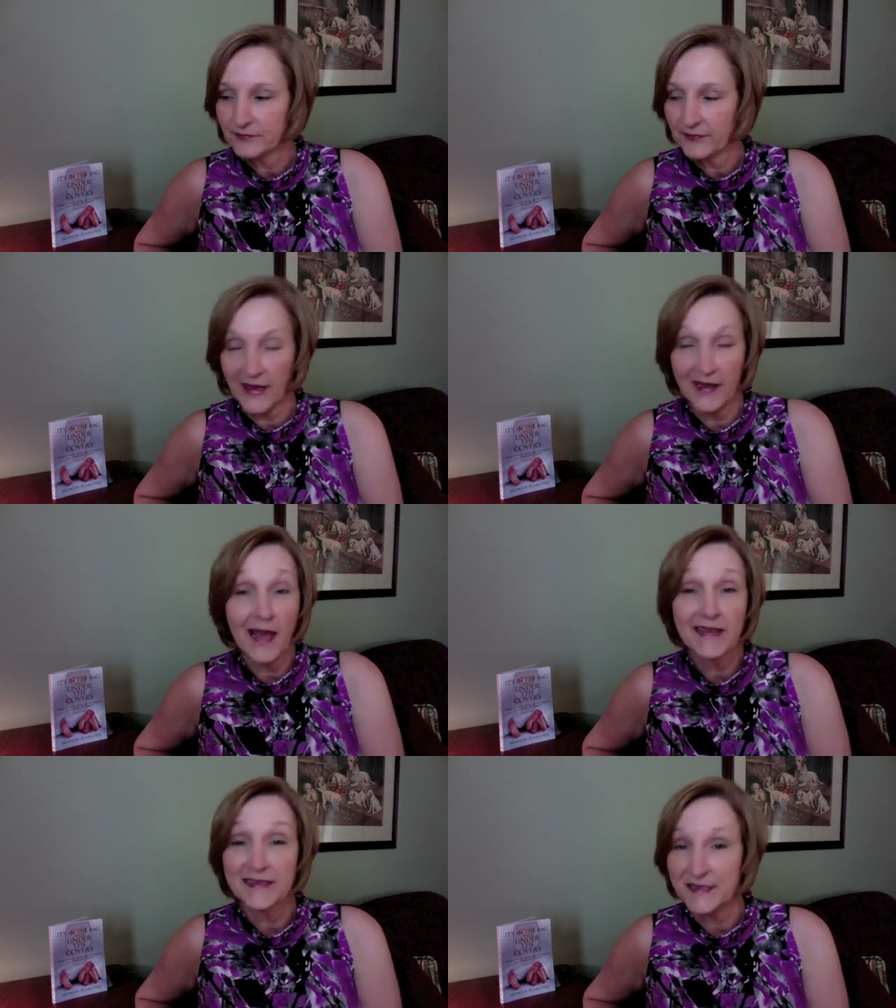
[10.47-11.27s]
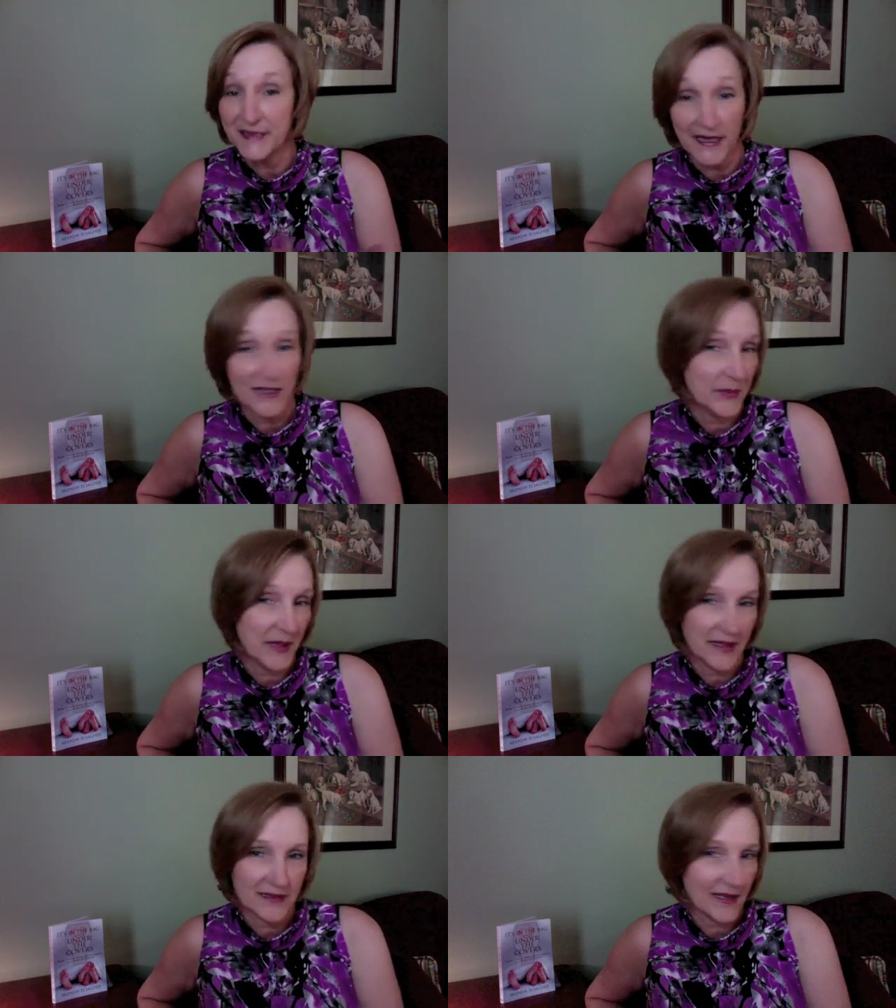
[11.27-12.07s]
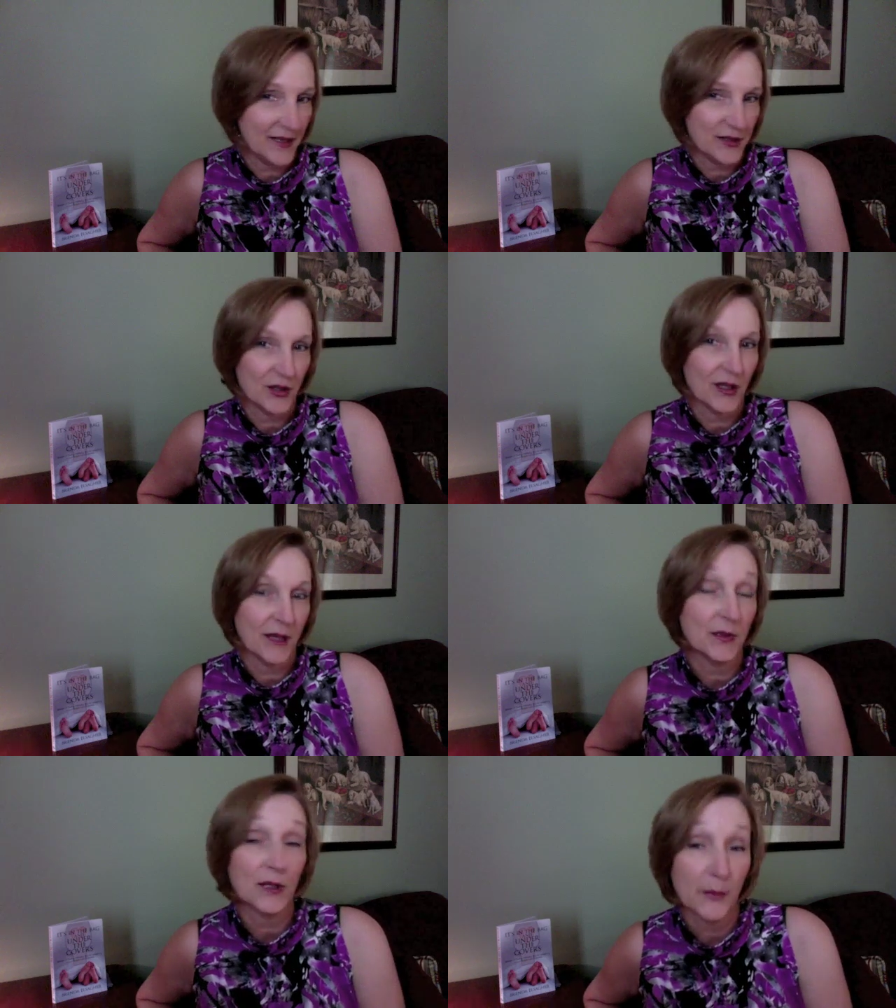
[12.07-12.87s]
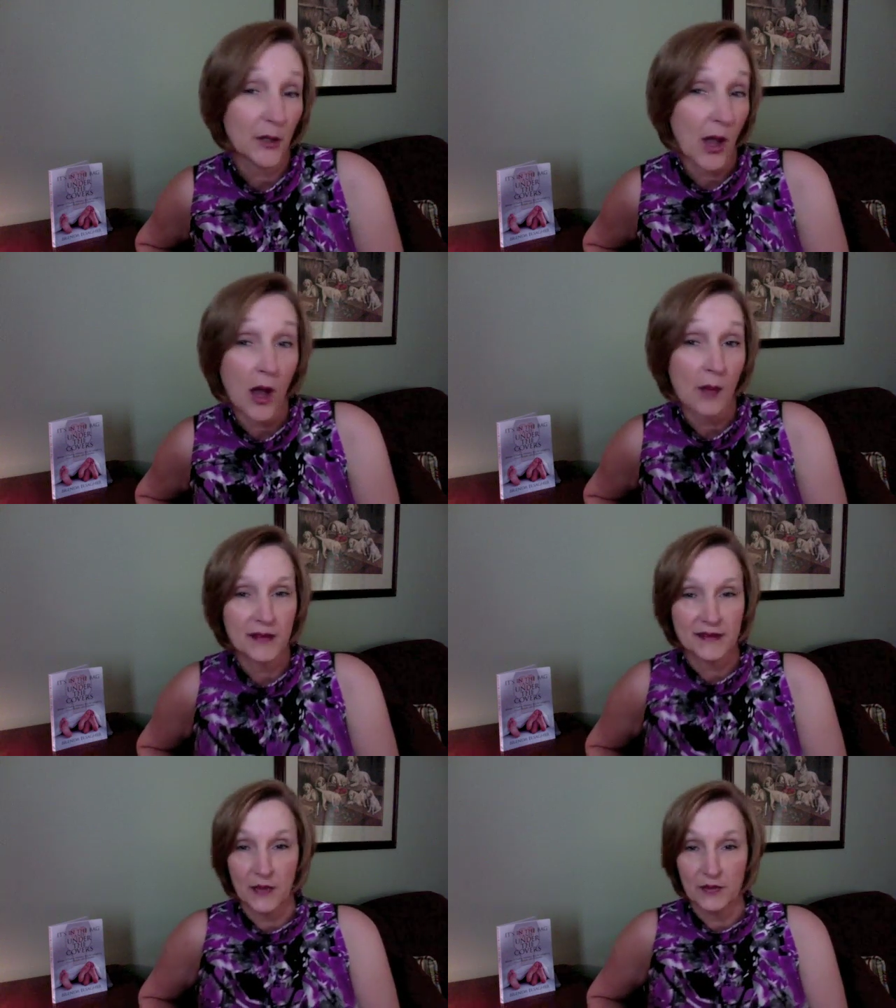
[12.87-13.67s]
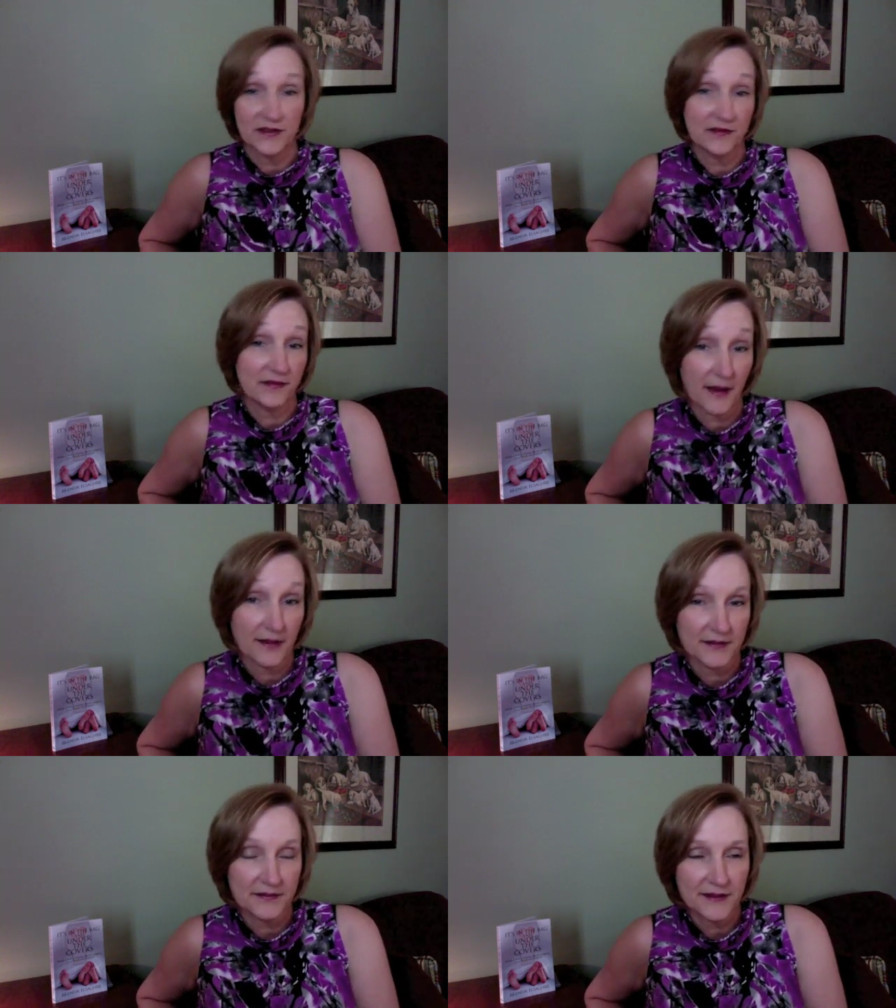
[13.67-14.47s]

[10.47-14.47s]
He likes to tease me and say he should claim the limit law because I was defective.